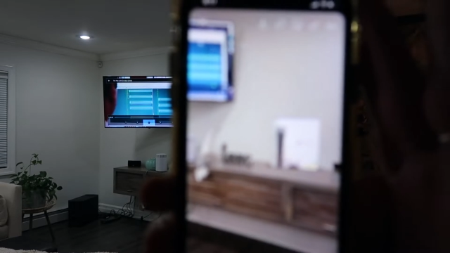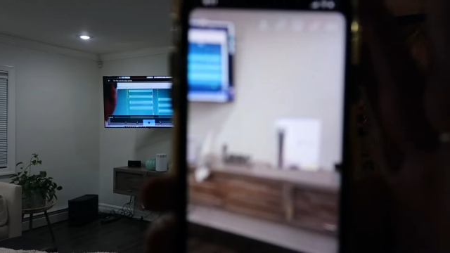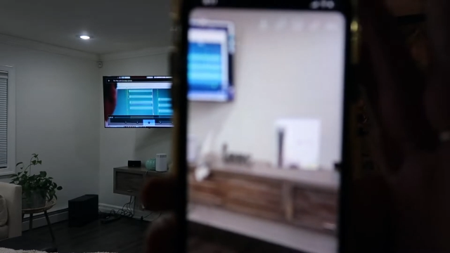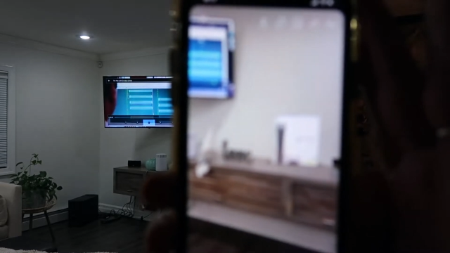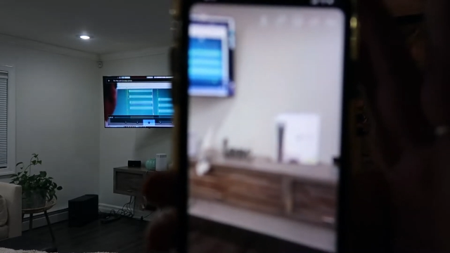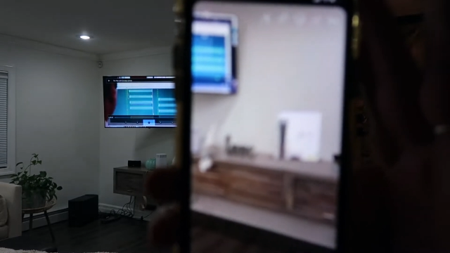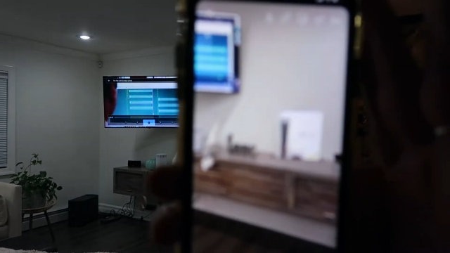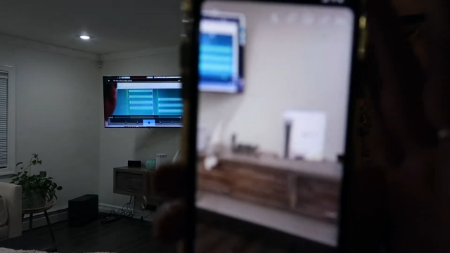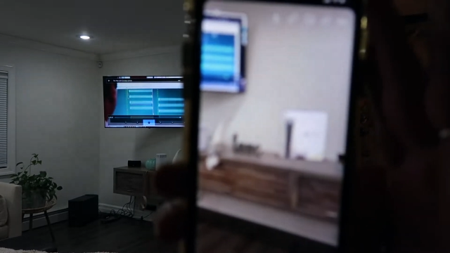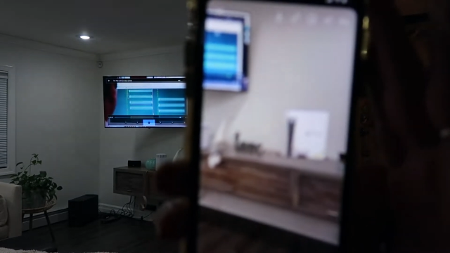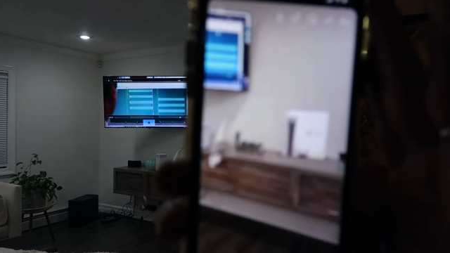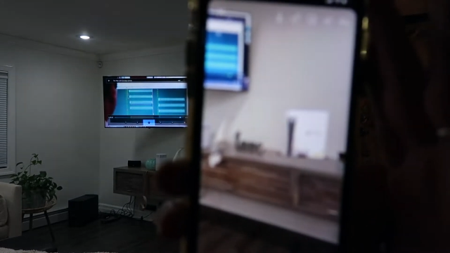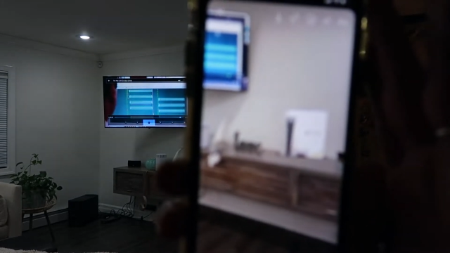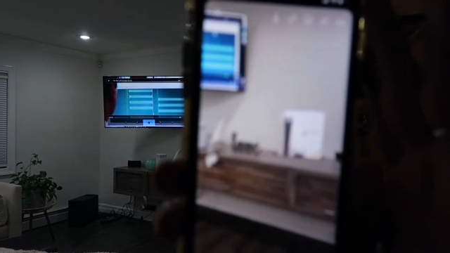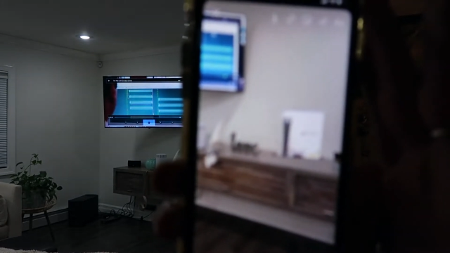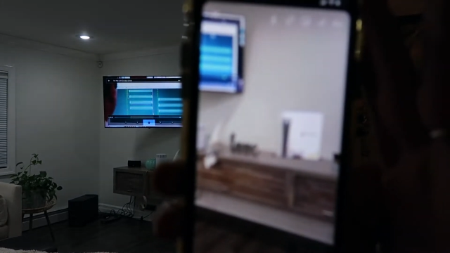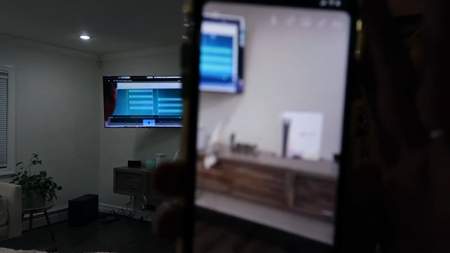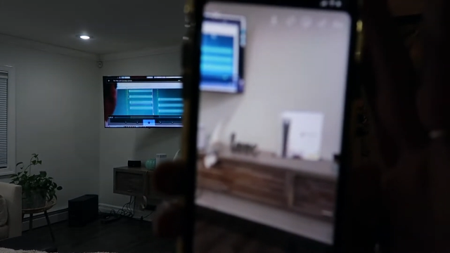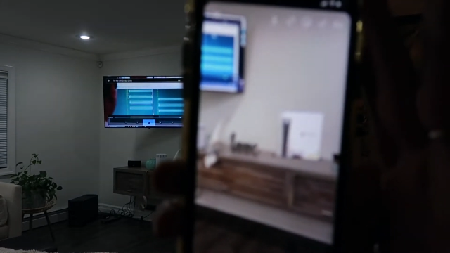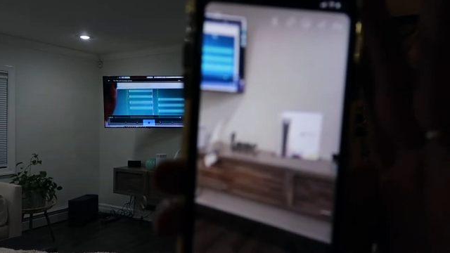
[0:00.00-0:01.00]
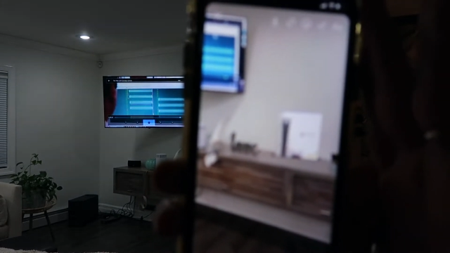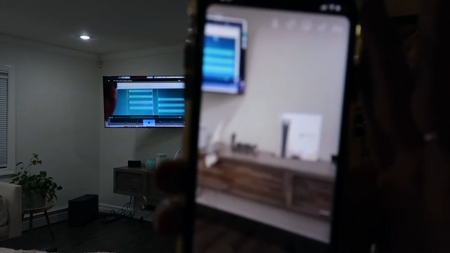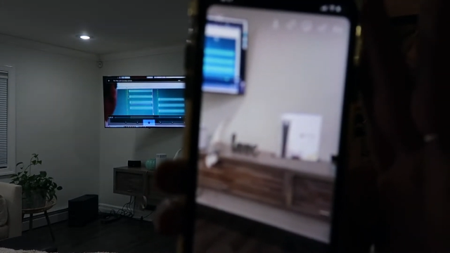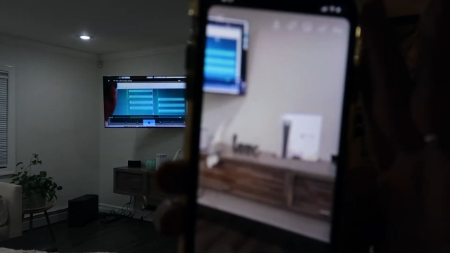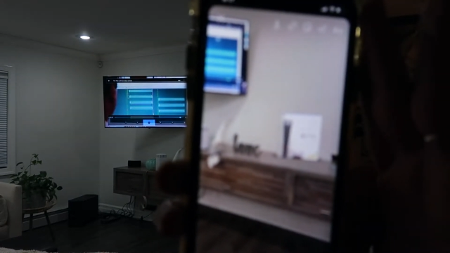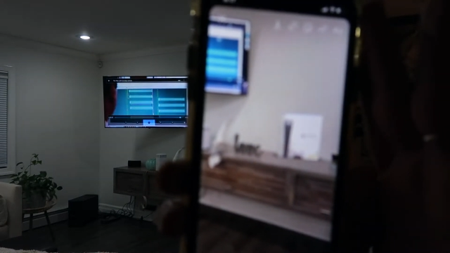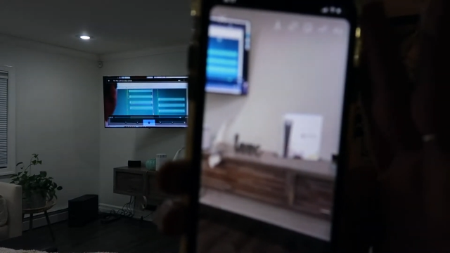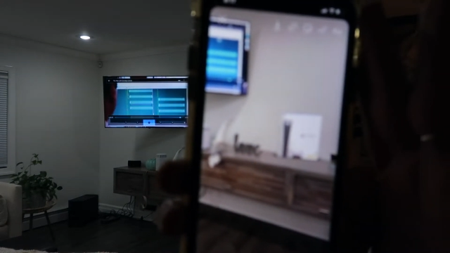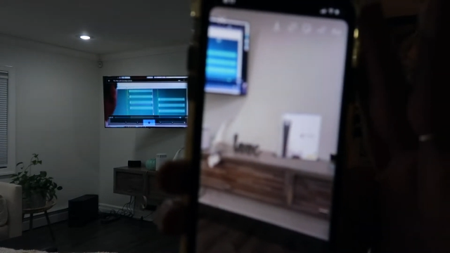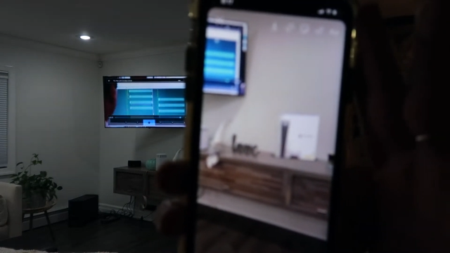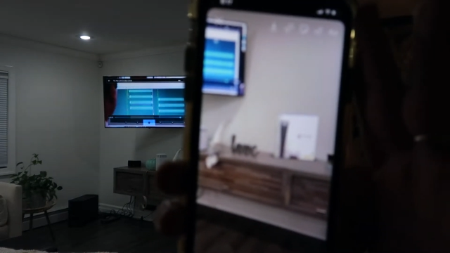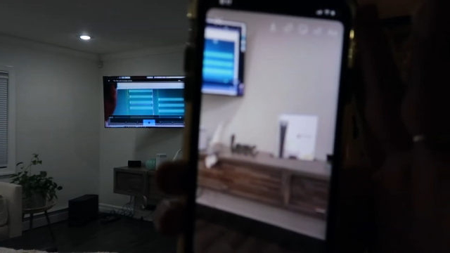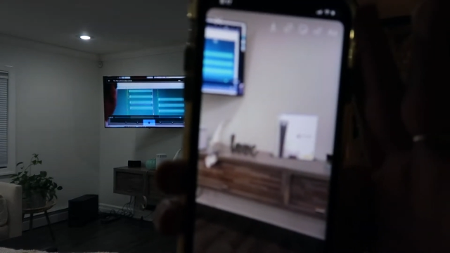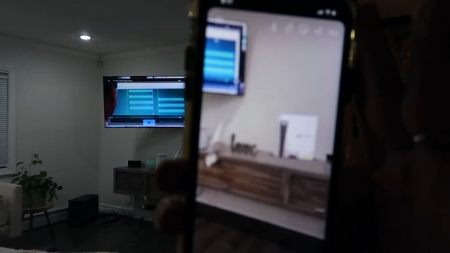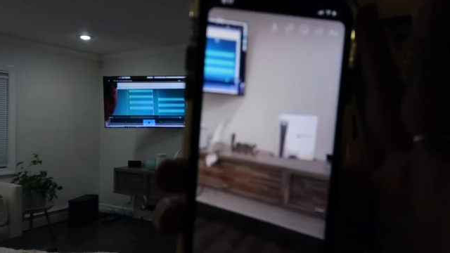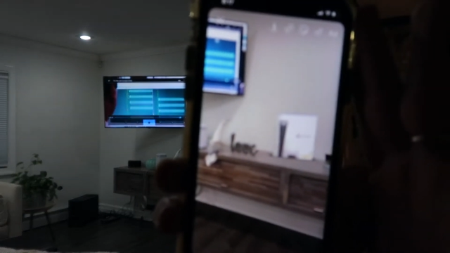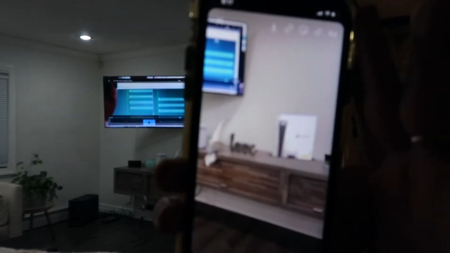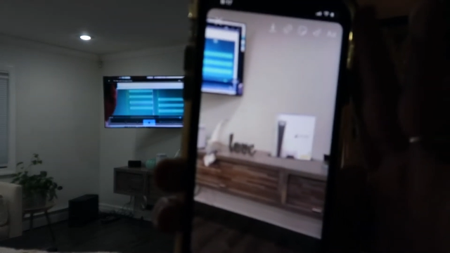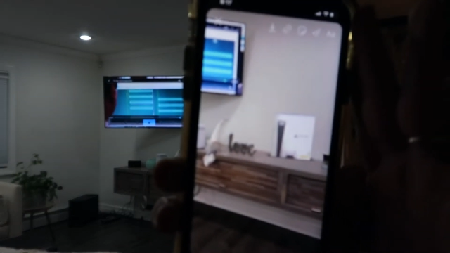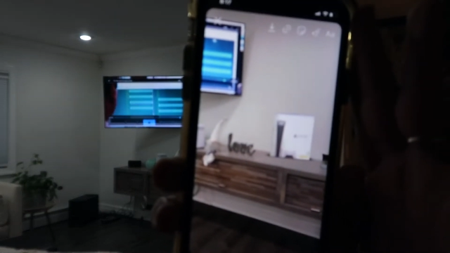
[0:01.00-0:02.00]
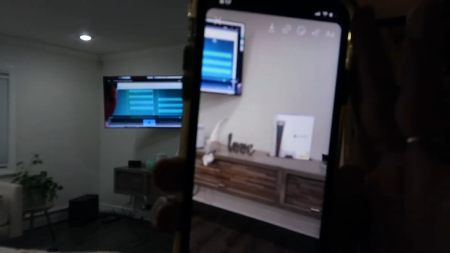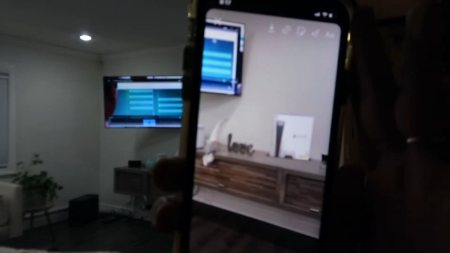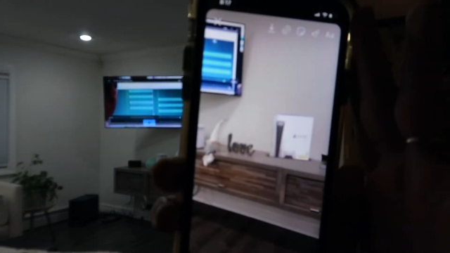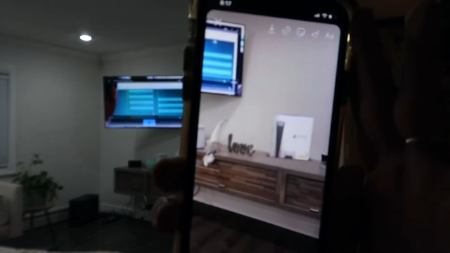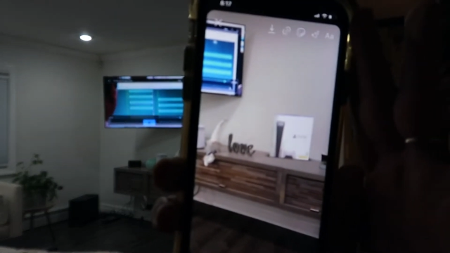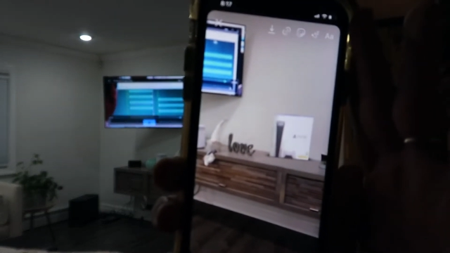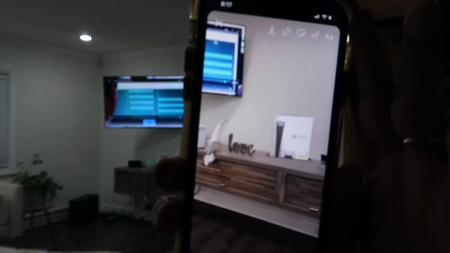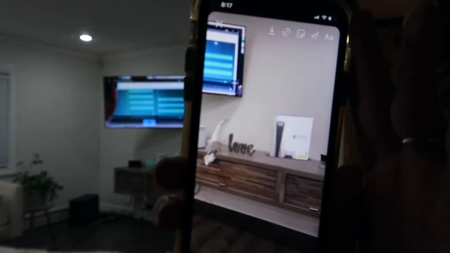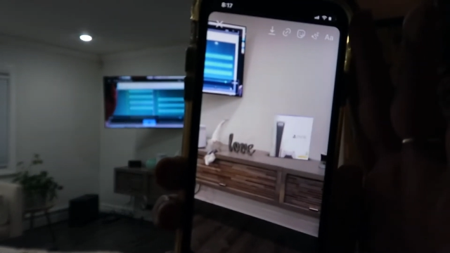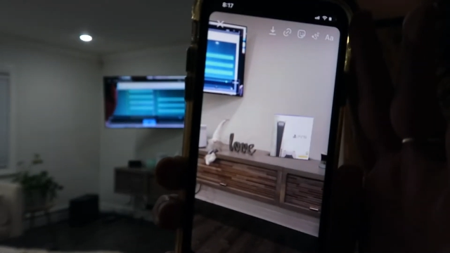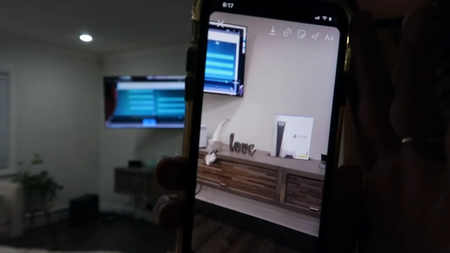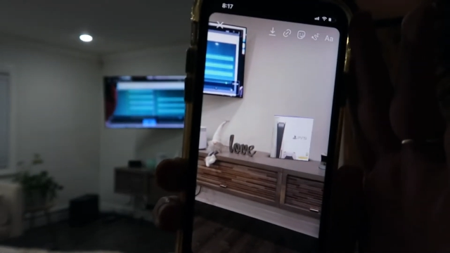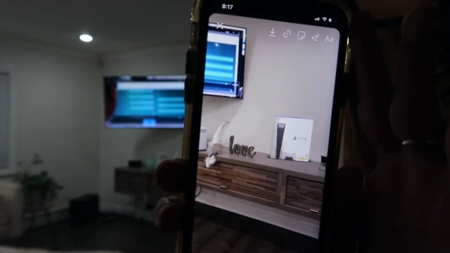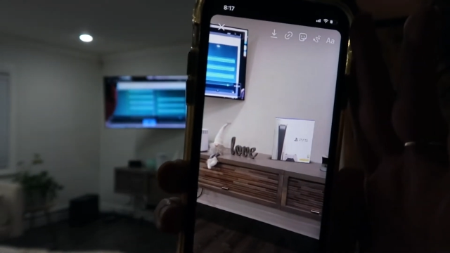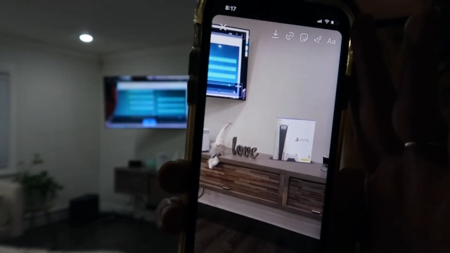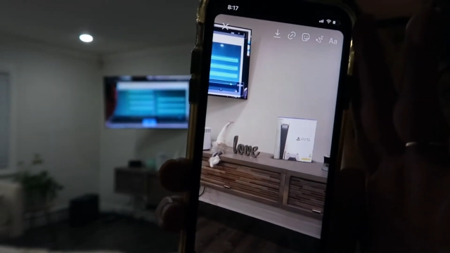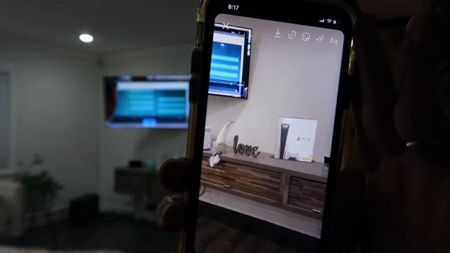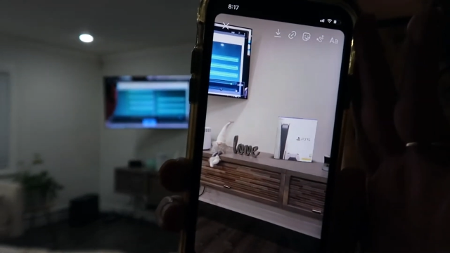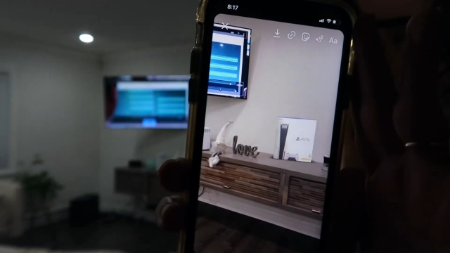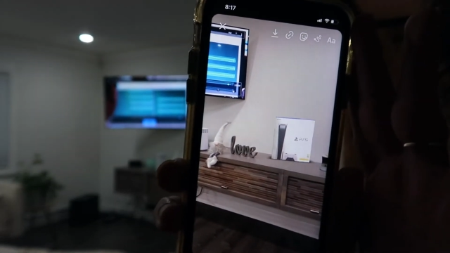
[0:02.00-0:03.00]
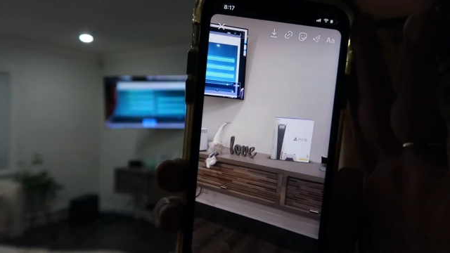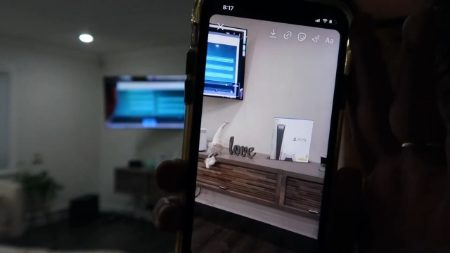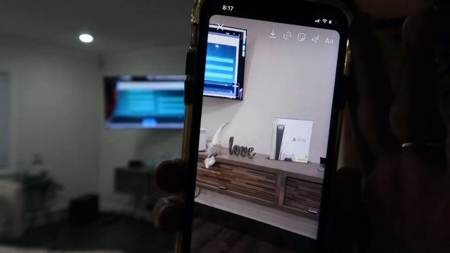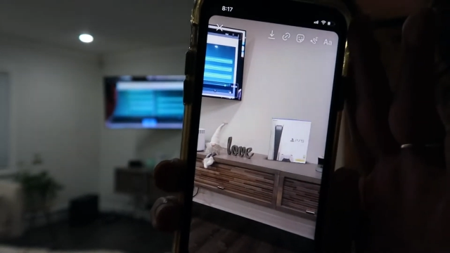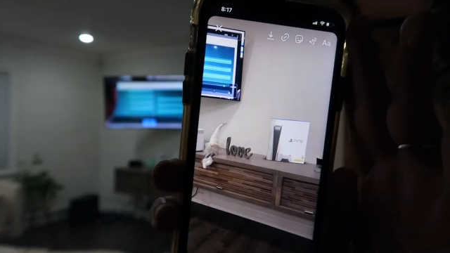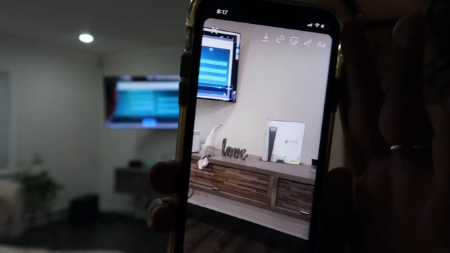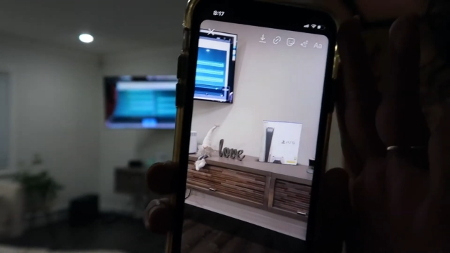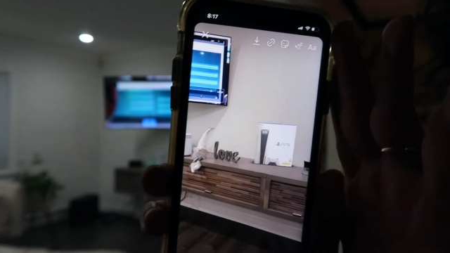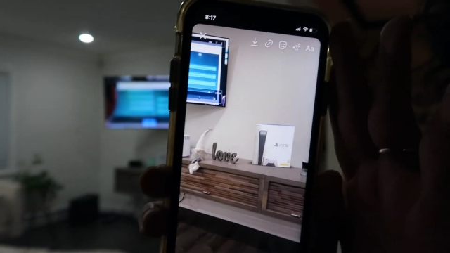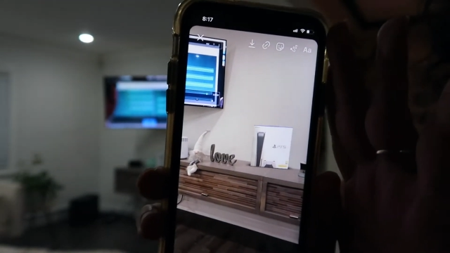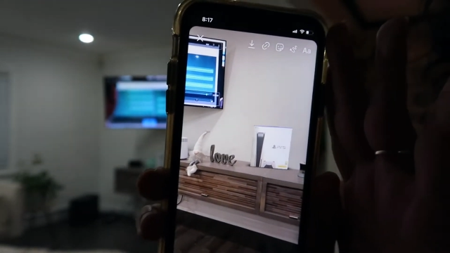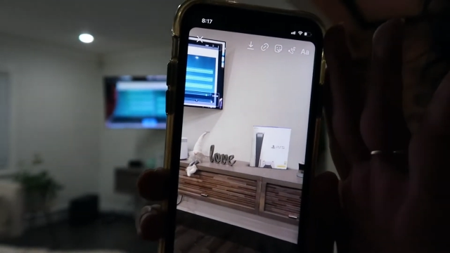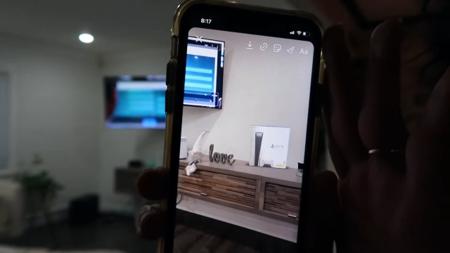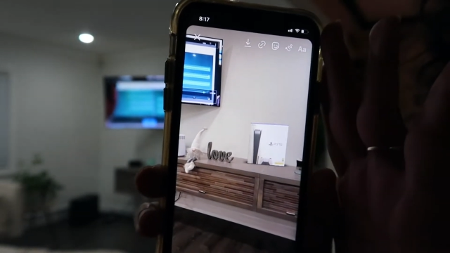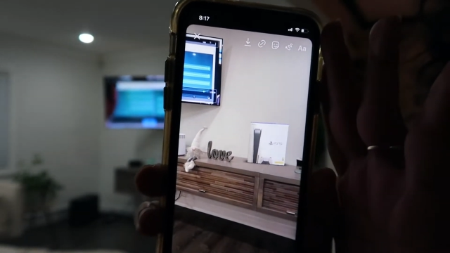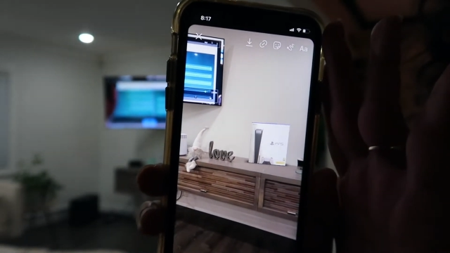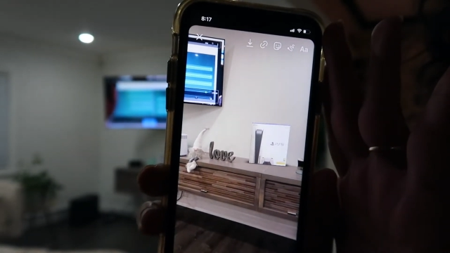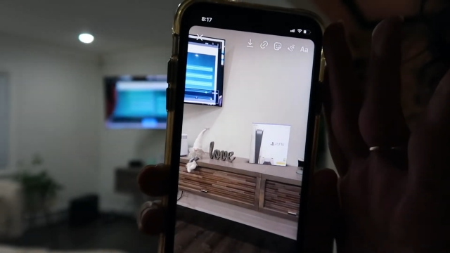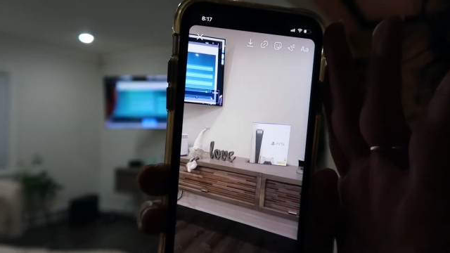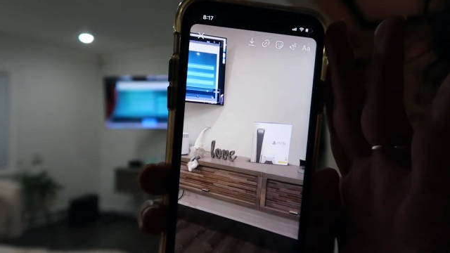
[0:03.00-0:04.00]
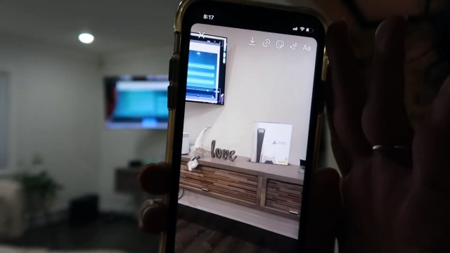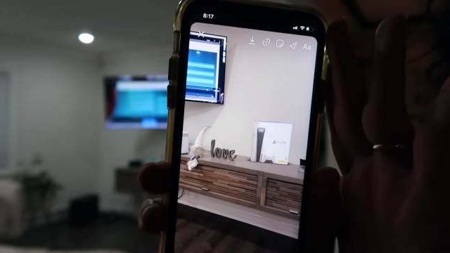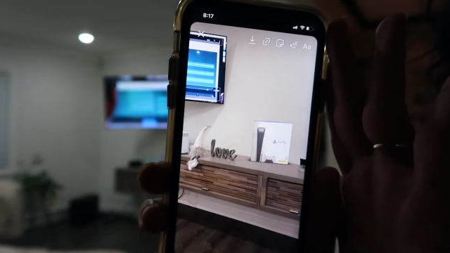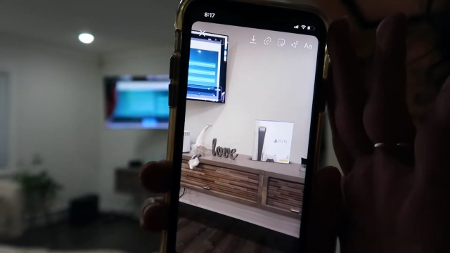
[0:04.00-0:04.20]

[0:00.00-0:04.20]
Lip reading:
(no speaker visible)